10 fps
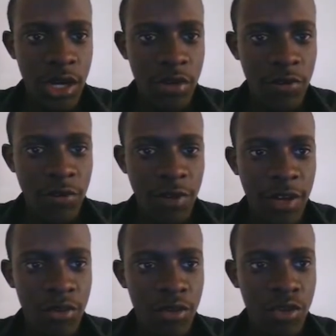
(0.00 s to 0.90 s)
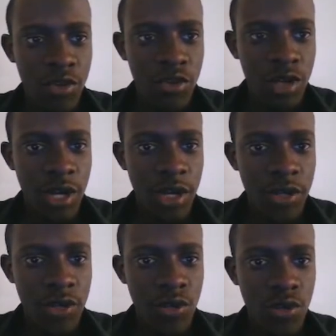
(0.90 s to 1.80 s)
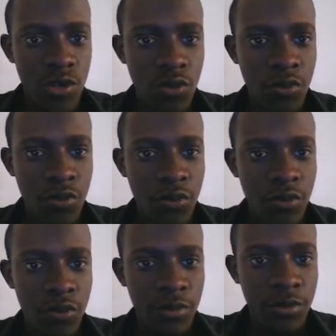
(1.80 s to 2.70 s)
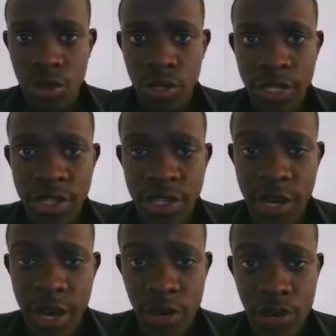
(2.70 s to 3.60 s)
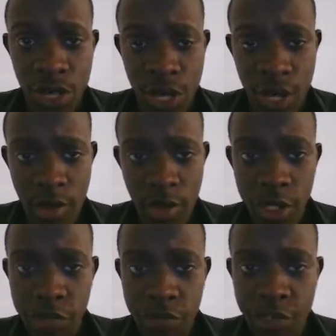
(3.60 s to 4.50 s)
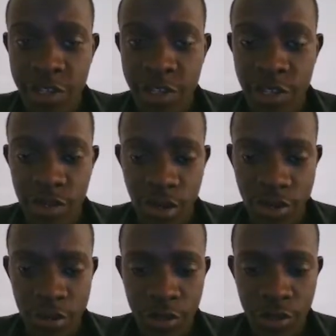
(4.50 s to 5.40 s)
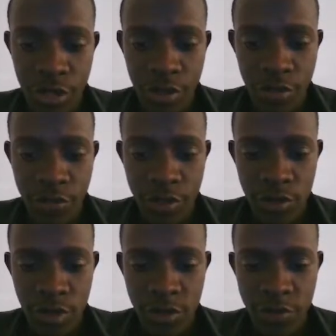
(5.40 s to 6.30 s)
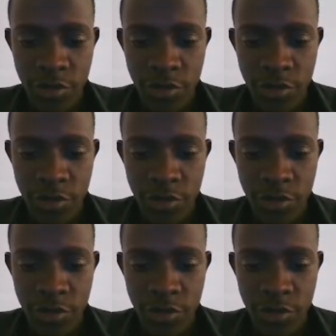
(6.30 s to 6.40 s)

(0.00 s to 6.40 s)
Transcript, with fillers: cannot find module React hook form let's see how we arrange fix this. So arrange head over our